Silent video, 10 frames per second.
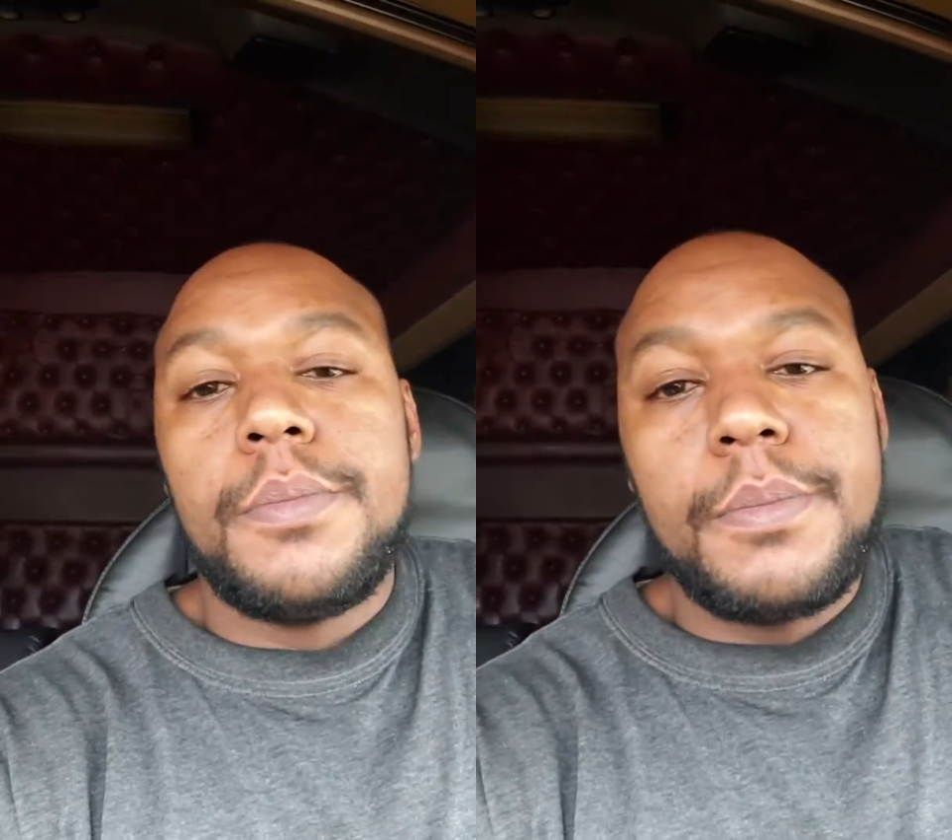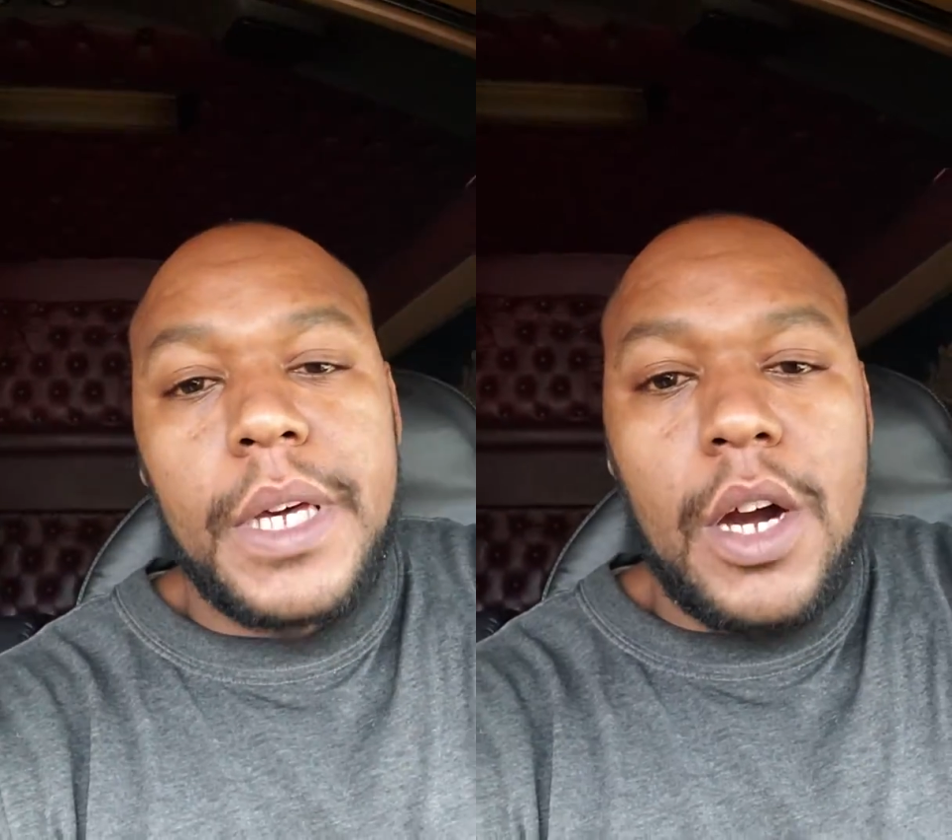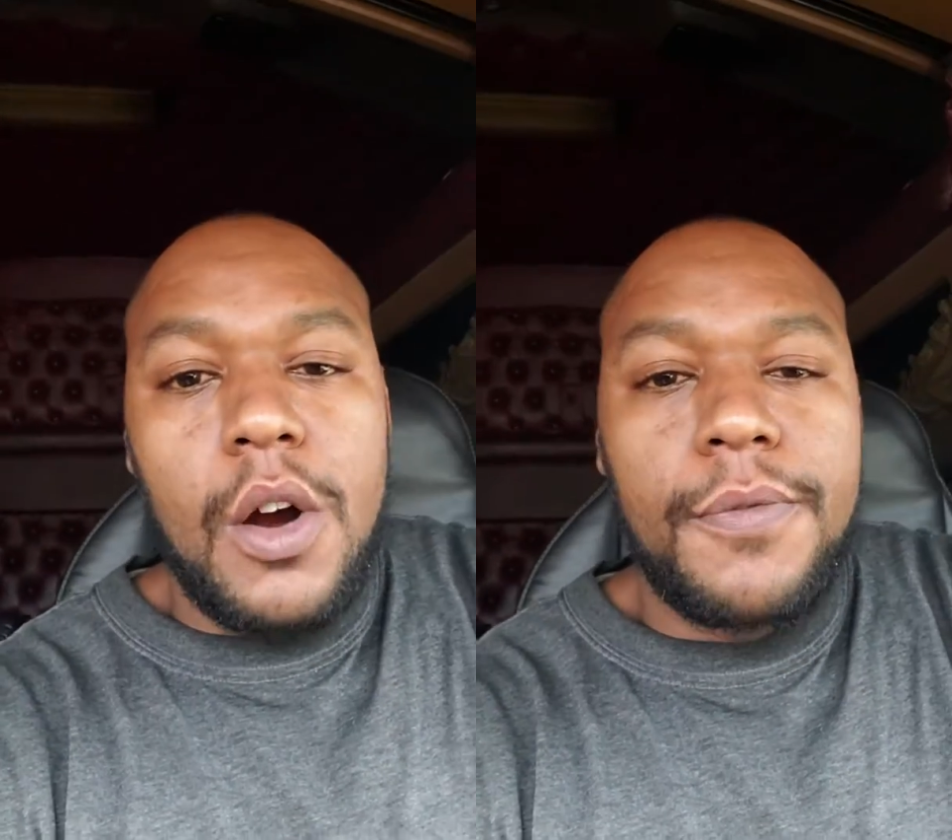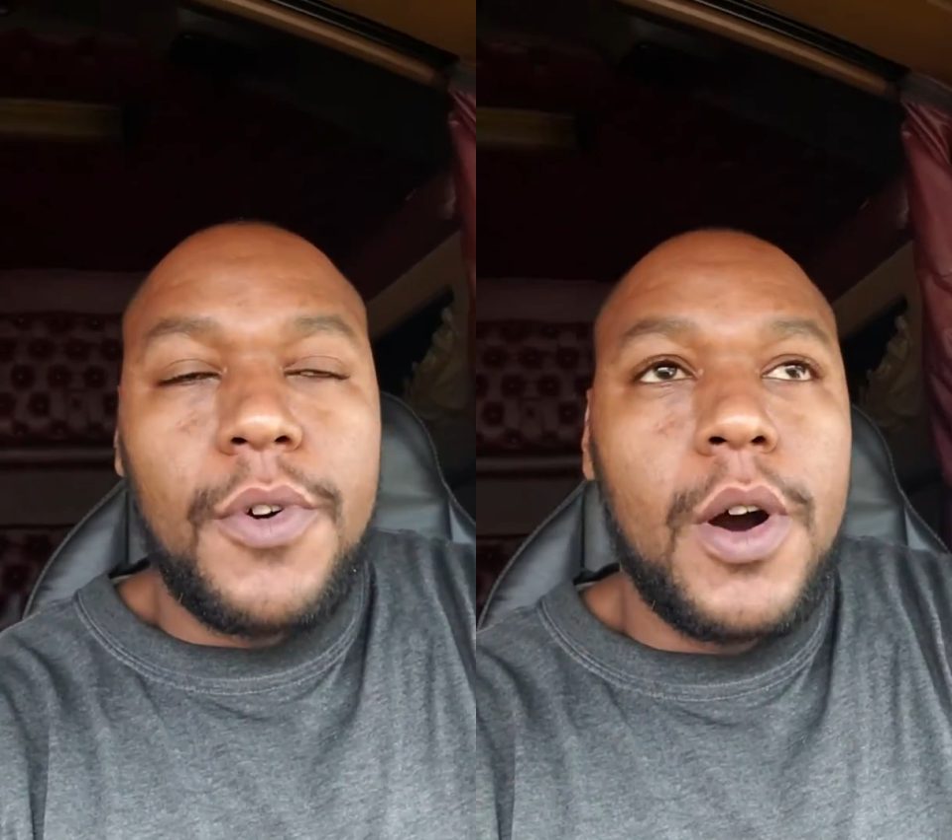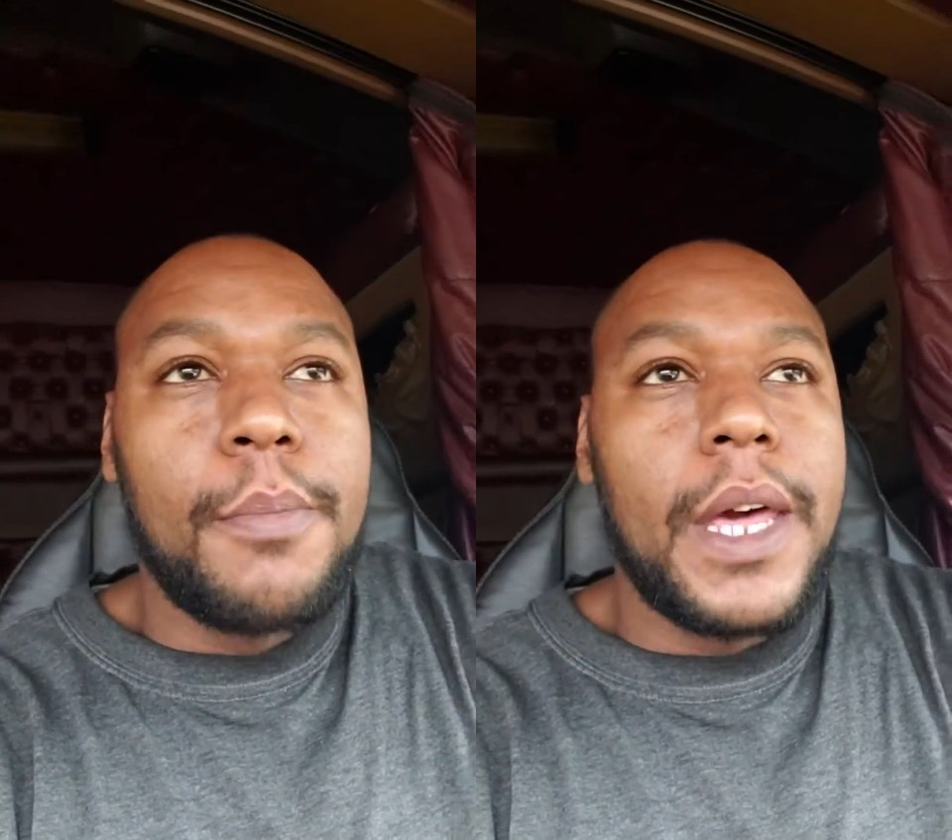Been gone
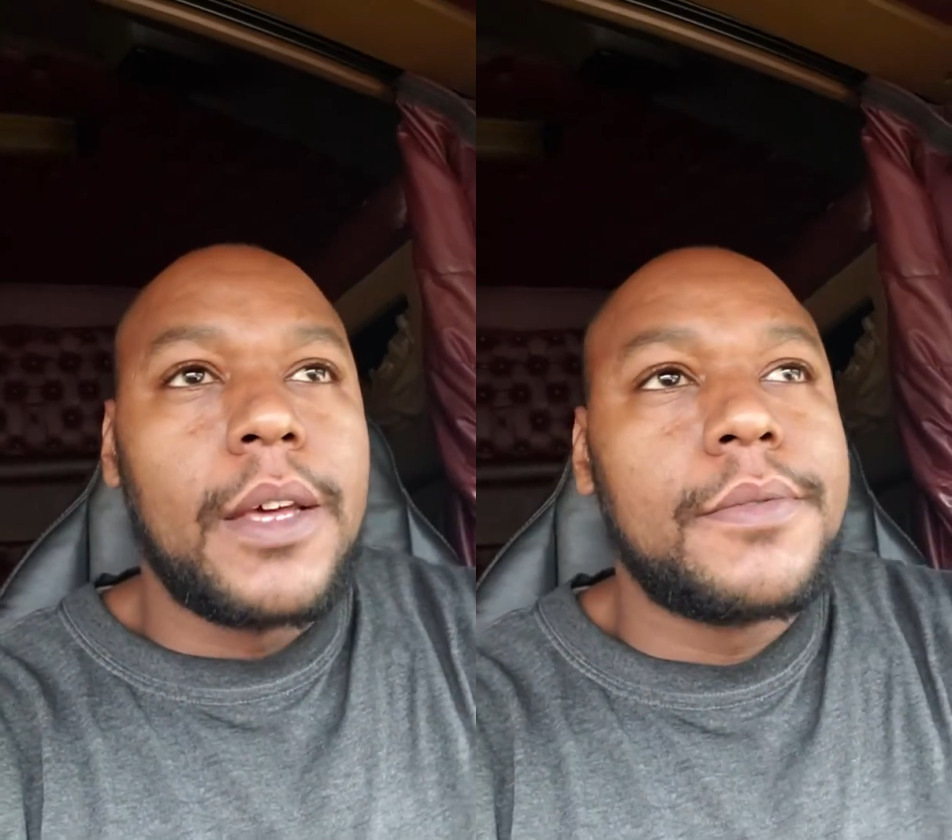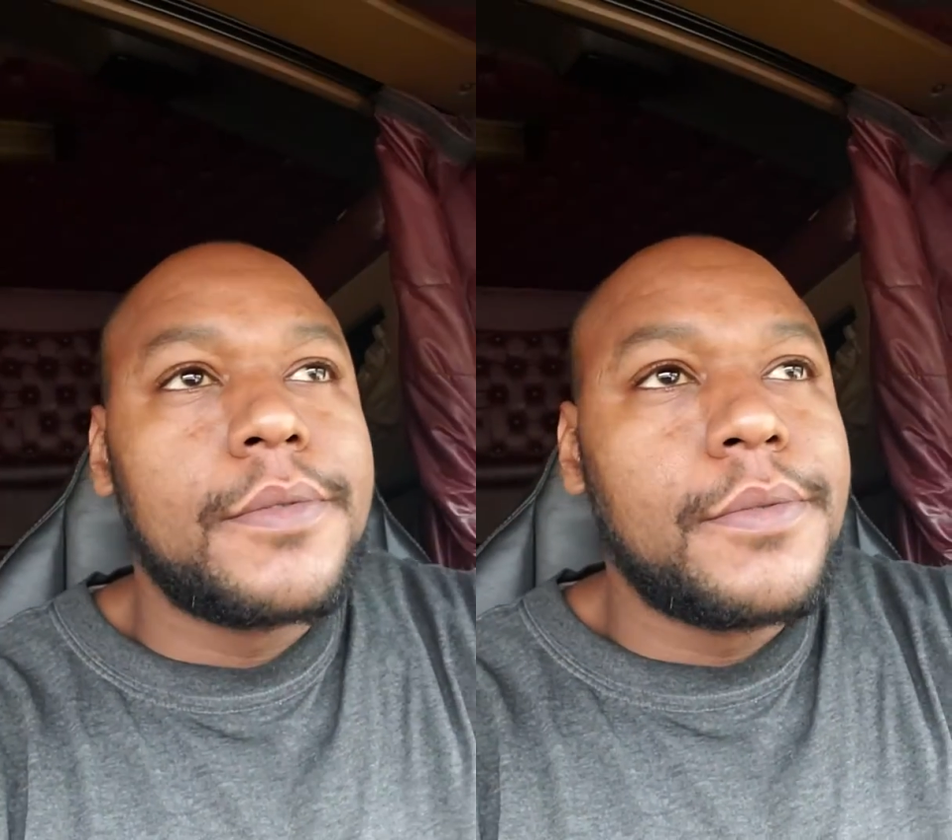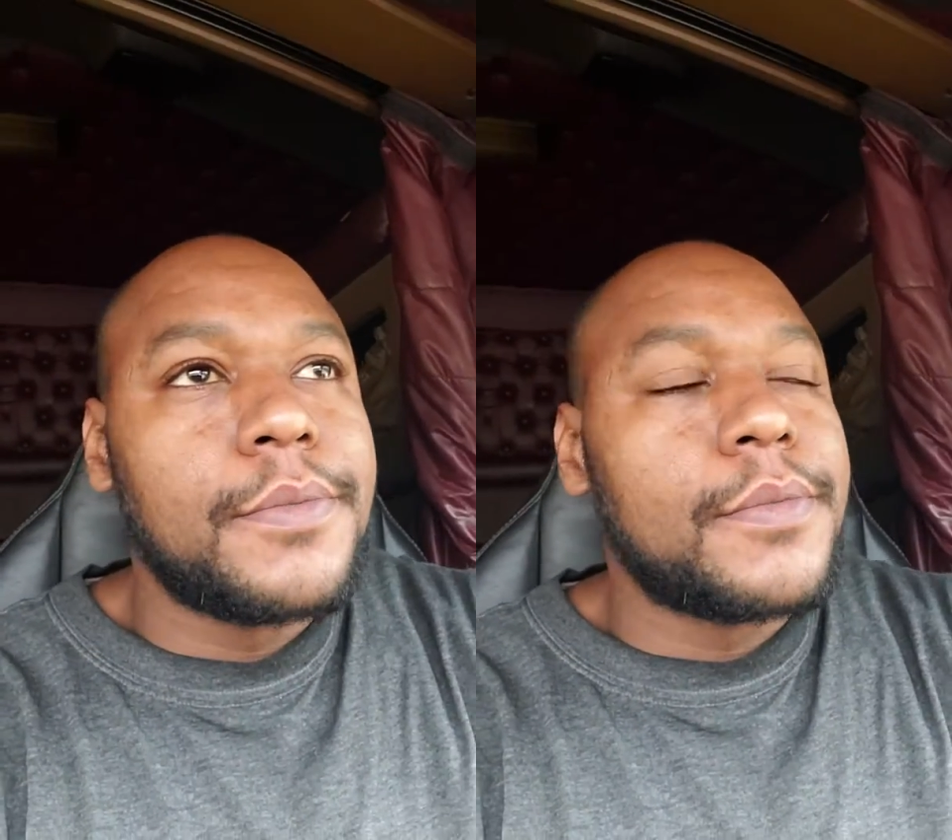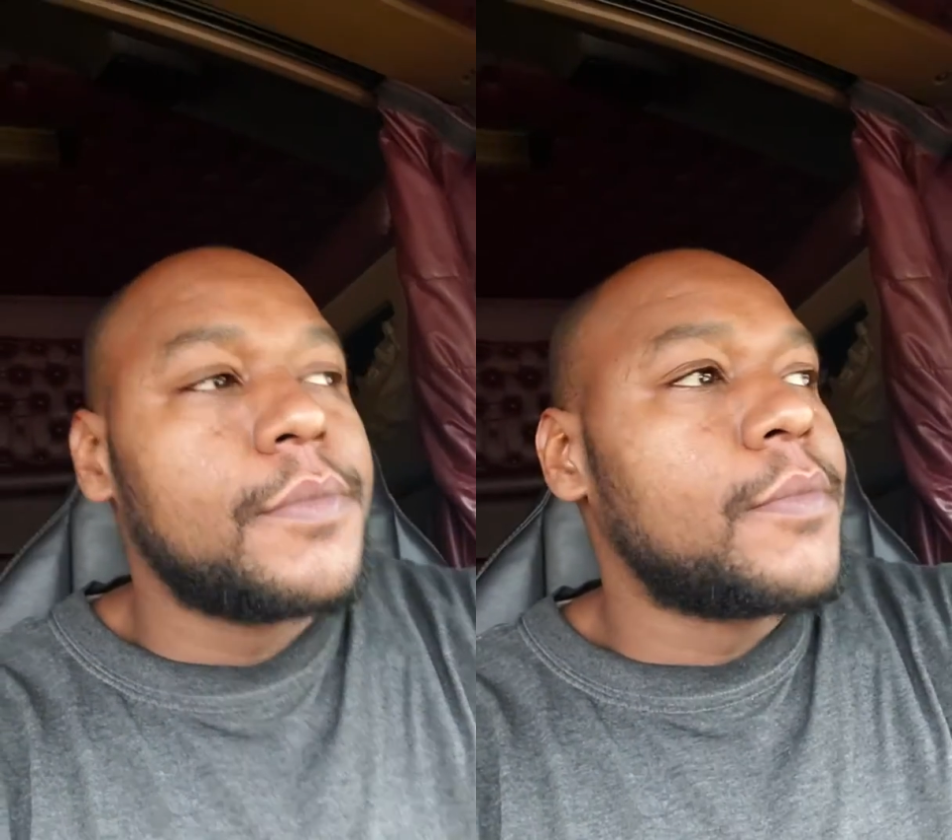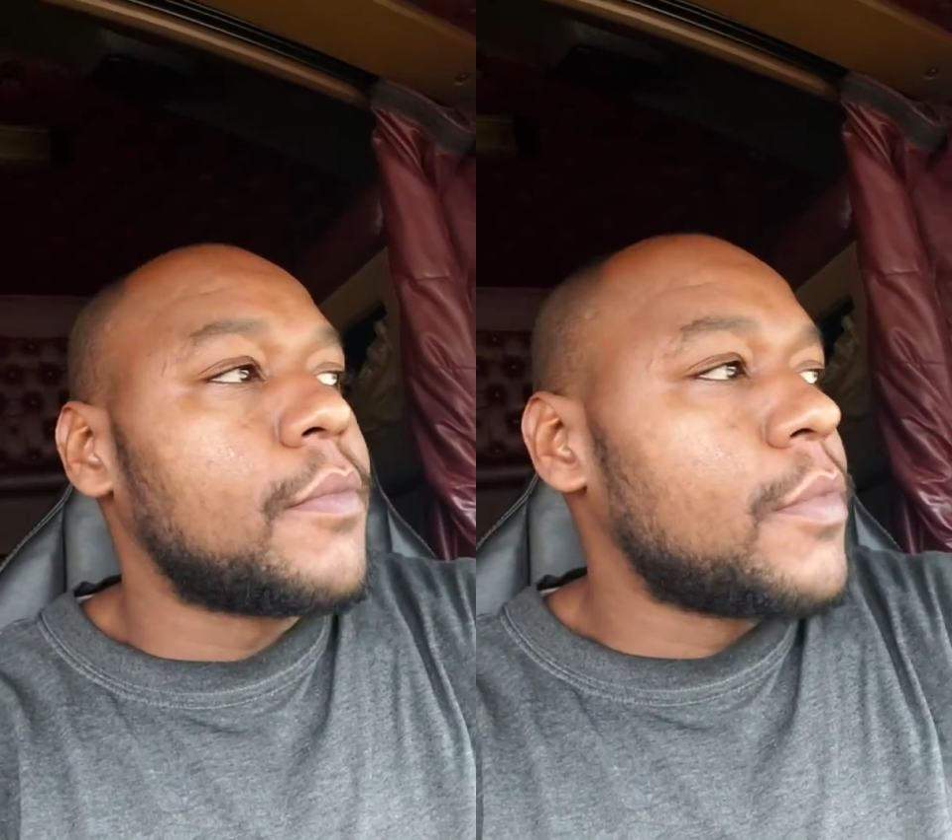for a minute.
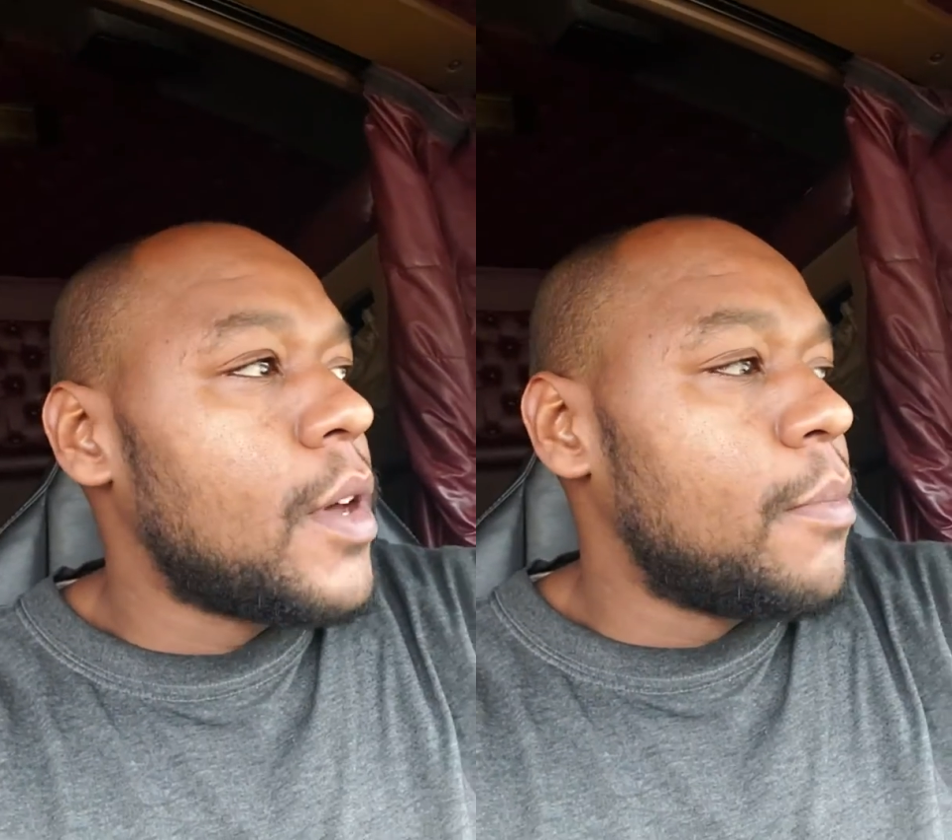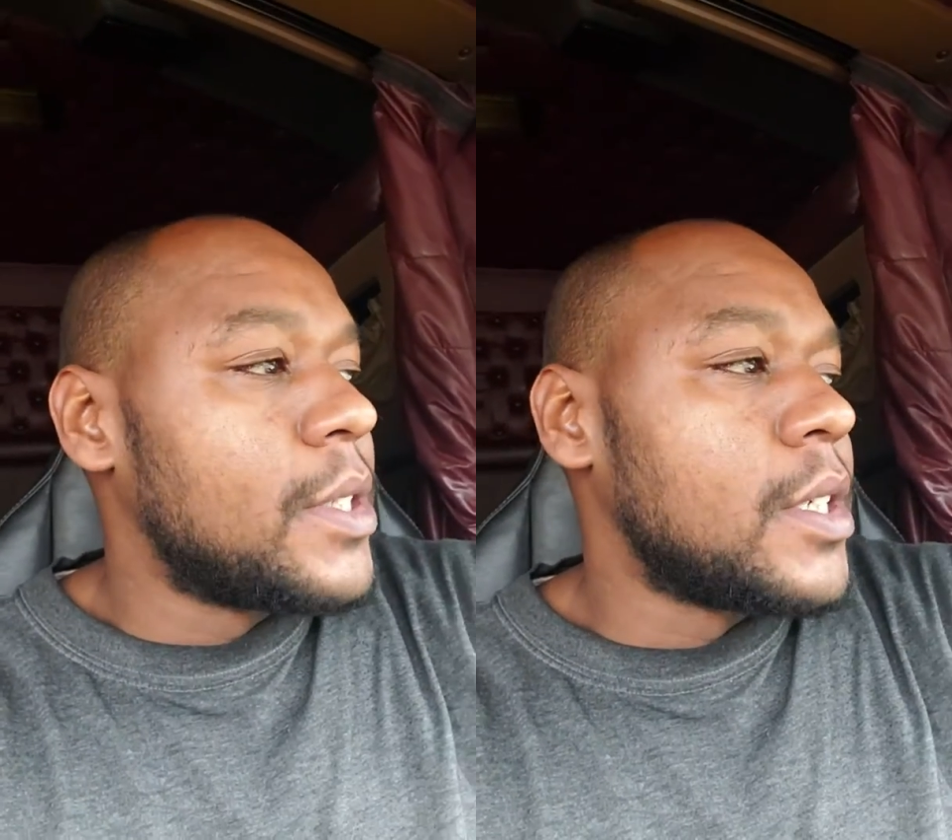But